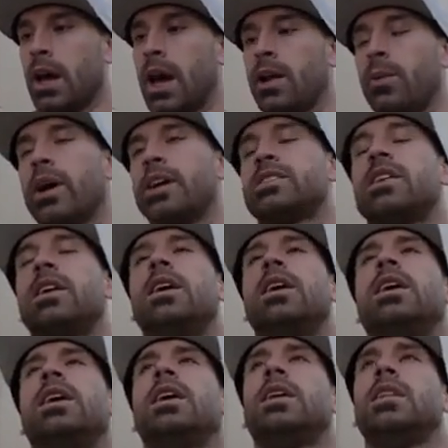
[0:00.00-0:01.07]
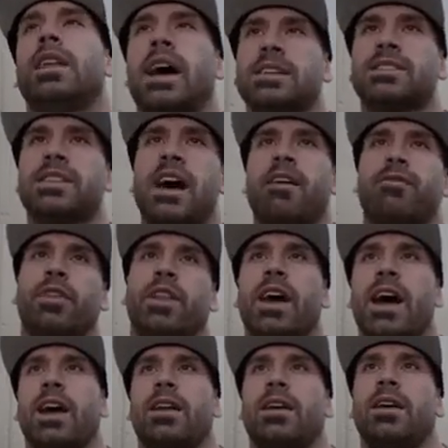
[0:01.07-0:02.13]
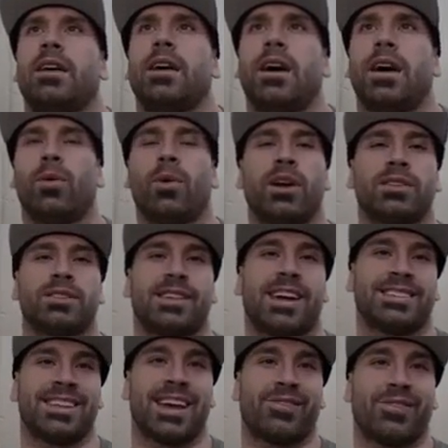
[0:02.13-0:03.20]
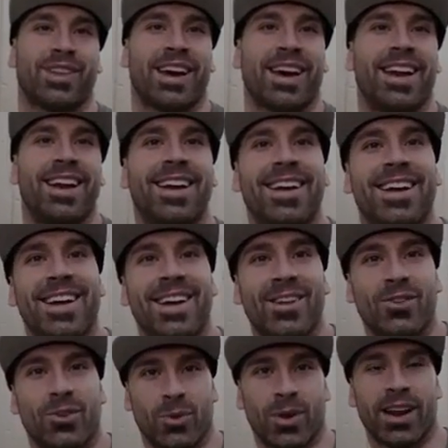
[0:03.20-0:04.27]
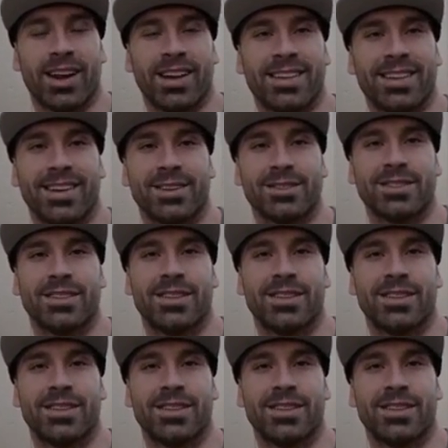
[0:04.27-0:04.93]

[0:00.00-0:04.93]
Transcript: Anyways, that's that for that. What else? That's that for that. You want to add anything else?